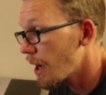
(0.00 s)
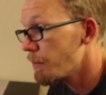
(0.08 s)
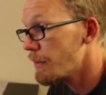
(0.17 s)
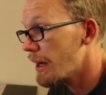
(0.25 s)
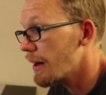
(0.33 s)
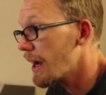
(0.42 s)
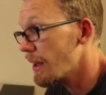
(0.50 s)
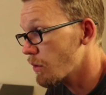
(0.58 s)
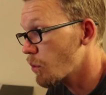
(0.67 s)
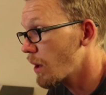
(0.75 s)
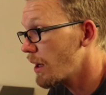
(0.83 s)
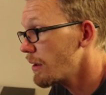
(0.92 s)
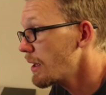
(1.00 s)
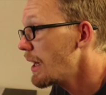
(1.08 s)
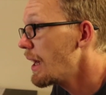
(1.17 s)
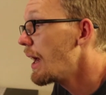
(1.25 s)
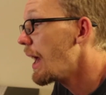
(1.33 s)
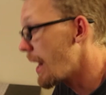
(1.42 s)
up there as well,
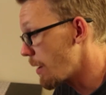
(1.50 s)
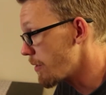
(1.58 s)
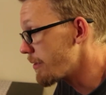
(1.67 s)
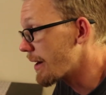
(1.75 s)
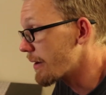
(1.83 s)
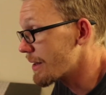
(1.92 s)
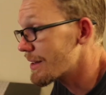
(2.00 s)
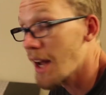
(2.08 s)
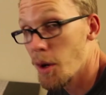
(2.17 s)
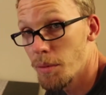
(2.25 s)
and I rerouted it down